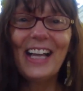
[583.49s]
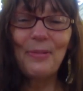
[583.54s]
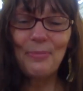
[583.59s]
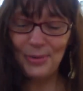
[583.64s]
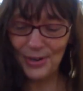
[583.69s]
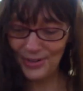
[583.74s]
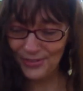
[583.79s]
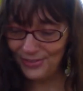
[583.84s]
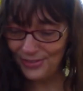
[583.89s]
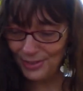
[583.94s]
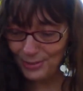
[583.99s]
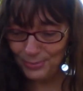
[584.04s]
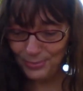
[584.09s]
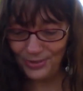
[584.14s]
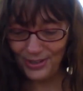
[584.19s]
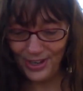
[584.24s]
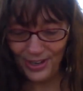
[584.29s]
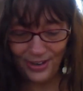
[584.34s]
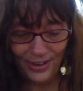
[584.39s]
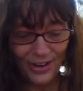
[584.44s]
Perfect
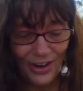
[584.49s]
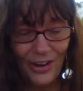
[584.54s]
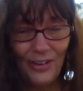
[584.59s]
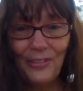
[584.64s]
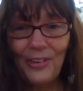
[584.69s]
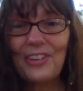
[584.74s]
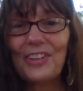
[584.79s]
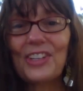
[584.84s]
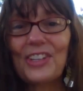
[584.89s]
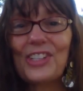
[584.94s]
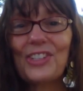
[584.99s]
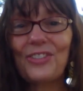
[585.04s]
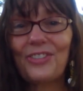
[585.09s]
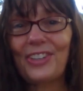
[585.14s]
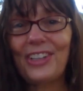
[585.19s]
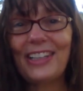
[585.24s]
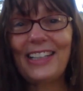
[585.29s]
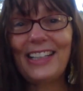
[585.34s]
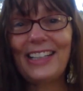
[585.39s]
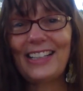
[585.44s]
prayer for this
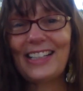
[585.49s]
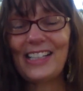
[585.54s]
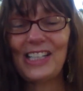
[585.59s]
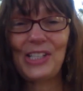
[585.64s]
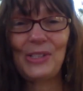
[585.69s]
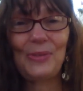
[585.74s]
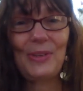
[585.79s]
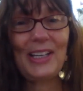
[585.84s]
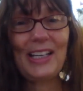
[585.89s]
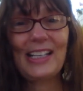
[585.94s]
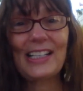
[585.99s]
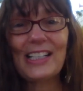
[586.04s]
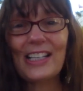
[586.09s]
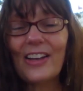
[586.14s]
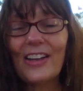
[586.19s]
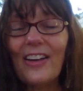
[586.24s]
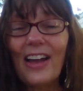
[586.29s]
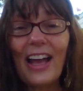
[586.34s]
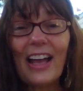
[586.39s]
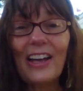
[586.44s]
reading this week.
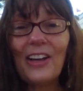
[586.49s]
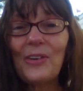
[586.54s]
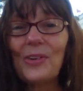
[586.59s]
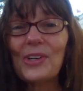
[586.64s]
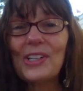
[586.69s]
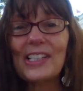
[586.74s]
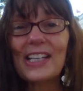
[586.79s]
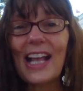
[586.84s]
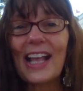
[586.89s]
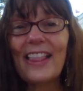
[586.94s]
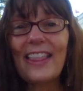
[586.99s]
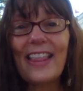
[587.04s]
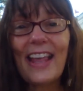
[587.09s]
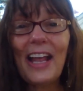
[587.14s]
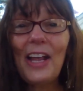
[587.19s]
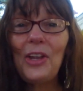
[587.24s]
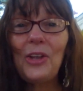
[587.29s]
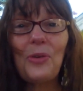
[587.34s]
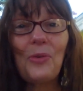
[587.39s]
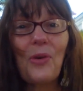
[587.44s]
So, of course, I
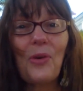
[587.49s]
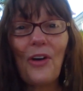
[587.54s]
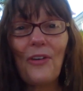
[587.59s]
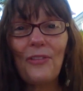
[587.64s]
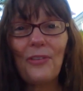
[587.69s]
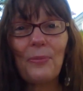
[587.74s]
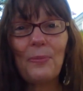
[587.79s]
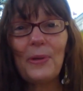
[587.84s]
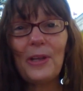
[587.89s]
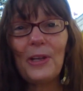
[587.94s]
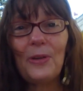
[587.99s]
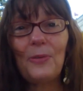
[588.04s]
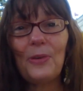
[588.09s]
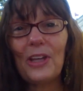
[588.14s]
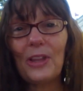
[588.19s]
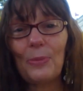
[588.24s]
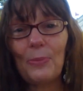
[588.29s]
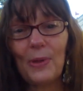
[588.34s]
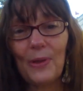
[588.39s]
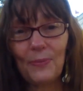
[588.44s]
thank you all for being
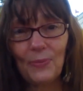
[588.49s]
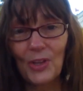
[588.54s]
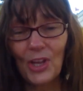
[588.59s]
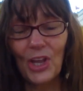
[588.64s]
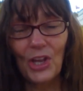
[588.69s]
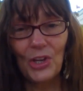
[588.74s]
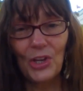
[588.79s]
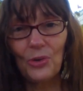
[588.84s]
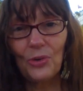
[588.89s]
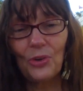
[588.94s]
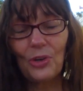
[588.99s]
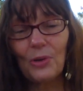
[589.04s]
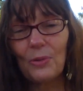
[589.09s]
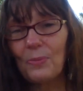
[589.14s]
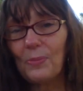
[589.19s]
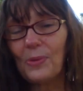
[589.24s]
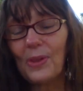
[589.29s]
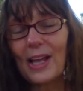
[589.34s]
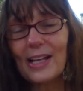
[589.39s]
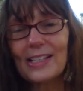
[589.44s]
with me. You're a
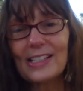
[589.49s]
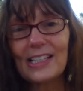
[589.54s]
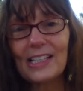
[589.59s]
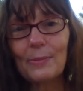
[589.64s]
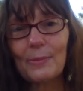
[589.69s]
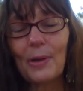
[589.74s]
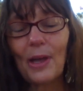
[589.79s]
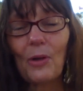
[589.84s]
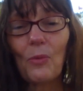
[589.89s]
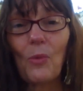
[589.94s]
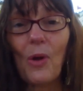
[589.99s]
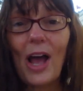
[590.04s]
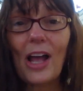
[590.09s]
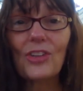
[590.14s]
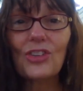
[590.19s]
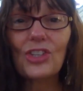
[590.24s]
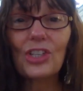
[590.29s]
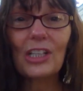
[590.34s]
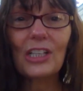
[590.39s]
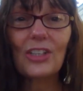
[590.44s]
blessing by
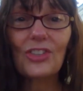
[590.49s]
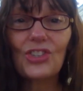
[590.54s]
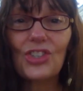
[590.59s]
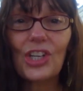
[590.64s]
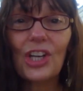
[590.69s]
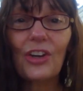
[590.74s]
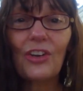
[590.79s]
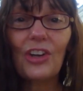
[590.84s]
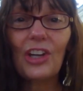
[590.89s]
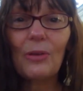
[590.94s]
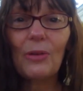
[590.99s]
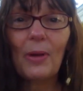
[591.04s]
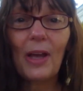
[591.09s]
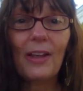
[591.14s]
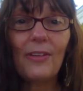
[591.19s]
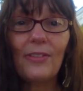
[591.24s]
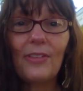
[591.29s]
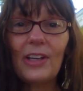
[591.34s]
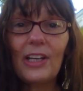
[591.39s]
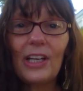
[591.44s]
watching and sharing
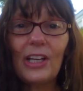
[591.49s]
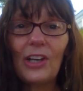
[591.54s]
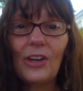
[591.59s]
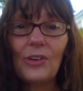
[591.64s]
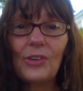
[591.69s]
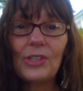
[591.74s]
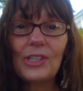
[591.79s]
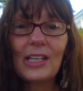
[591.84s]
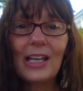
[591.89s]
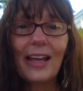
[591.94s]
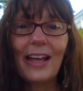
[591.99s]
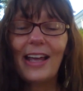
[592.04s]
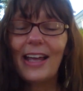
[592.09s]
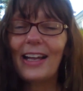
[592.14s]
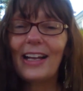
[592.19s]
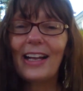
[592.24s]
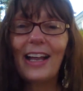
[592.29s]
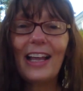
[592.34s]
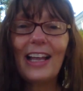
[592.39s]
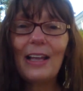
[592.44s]
my videos,
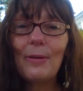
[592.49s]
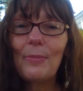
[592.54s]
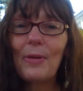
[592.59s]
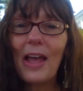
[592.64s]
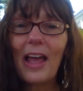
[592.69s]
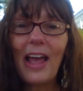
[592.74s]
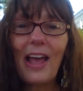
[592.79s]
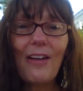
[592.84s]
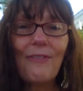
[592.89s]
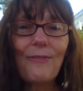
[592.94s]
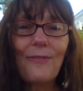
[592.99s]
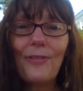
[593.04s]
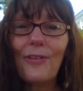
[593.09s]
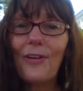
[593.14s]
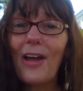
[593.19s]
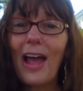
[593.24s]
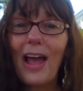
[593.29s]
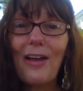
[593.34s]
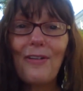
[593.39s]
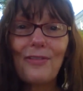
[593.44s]
and I am
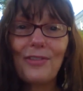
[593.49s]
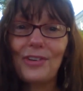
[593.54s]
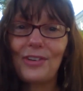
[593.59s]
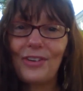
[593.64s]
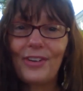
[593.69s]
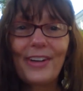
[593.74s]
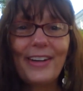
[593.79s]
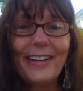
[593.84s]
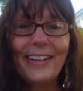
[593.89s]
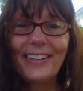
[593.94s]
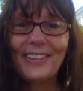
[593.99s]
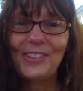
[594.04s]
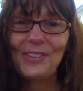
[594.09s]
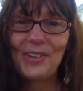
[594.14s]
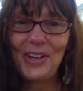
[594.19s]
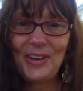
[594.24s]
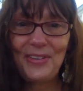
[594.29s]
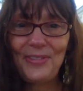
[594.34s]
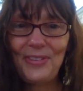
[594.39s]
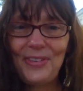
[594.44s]
forever
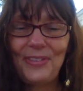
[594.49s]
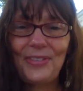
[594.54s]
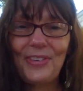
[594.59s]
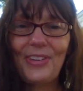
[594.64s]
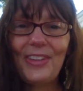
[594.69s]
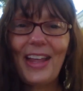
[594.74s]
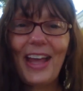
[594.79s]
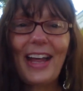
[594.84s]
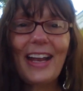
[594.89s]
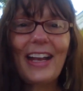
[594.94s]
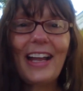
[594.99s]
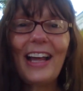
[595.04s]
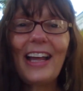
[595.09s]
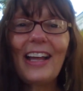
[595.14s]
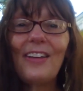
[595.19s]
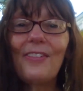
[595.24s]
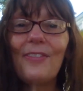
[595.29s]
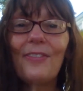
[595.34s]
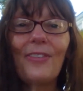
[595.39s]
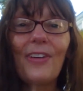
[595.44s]
grateful for that. I
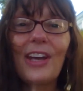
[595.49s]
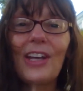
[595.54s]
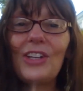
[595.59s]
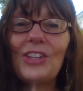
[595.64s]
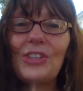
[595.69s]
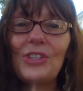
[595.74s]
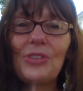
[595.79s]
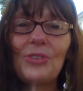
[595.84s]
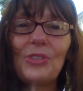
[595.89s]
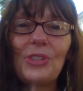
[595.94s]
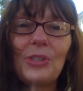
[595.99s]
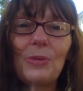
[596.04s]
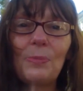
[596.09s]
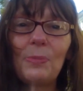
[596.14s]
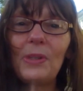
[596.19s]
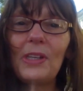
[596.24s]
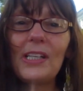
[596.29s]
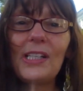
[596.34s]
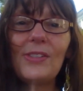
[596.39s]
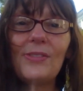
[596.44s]
invite you to
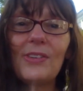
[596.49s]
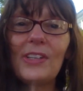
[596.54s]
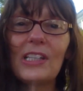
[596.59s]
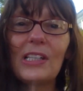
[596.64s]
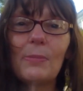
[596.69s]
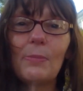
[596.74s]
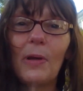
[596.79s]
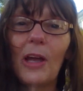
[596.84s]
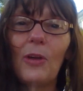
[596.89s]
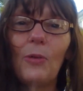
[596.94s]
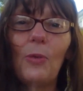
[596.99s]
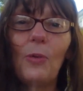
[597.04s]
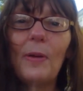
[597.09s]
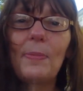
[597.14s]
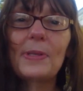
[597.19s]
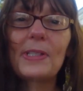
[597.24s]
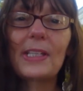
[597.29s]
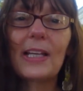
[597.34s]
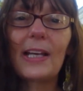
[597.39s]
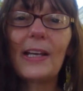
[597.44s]
please visit my
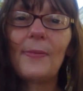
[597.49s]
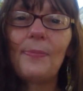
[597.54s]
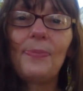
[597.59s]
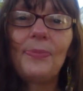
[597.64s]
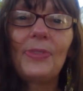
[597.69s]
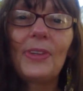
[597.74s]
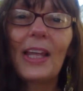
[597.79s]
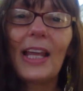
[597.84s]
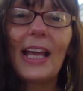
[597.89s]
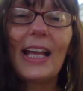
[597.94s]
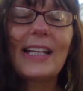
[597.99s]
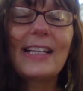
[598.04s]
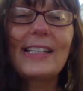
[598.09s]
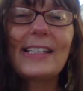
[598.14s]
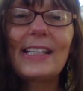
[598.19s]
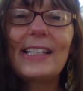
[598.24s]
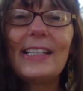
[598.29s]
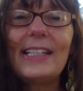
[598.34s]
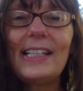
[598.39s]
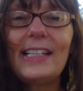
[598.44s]
website at
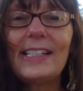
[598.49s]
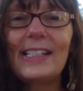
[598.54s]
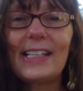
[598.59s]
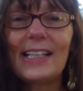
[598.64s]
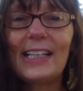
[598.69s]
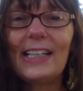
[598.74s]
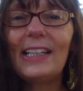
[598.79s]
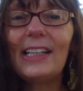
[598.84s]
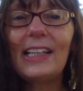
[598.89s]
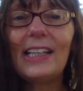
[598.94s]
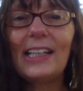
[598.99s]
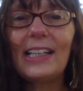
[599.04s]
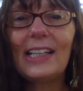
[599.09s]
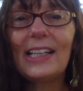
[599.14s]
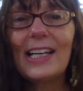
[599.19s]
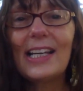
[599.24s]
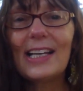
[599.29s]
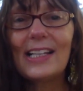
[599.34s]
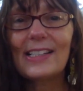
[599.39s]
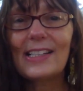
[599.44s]

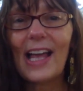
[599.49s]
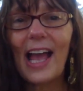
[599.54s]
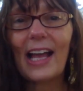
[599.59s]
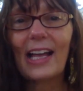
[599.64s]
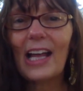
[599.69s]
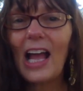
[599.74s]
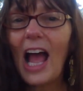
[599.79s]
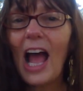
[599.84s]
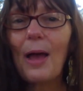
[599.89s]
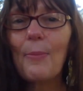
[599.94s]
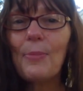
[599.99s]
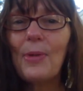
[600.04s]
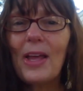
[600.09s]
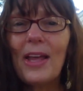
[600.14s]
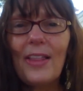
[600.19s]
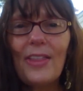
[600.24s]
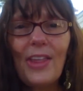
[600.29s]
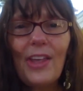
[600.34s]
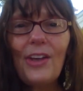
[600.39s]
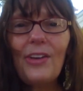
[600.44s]
cindyshealing.com.
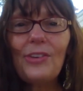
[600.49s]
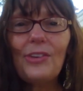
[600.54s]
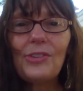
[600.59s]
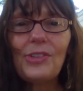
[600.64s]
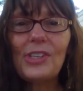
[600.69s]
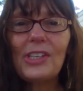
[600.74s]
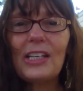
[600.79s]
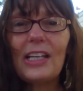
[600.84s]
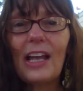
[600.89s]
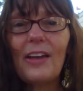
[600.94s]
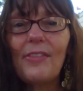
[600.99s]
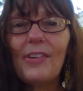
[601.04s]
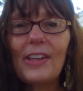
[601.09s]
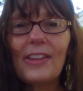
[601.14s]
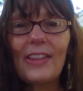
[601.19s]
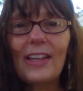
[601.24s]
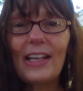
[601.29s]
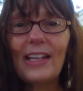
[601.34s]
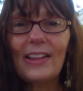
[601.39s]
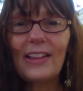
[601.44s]
There you'll see
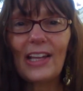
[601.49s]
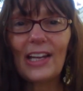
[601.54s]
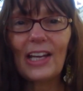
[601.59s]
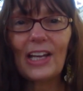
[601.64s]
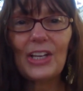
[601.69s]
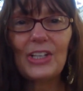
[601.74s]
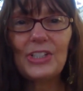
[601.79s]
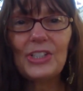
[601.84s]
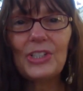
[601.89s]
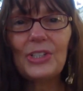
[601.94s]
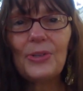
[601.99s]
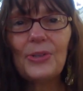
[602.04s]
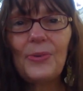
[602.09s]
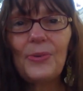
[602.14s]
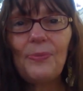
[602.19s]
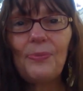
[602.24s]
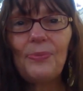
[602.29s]
everything that I do.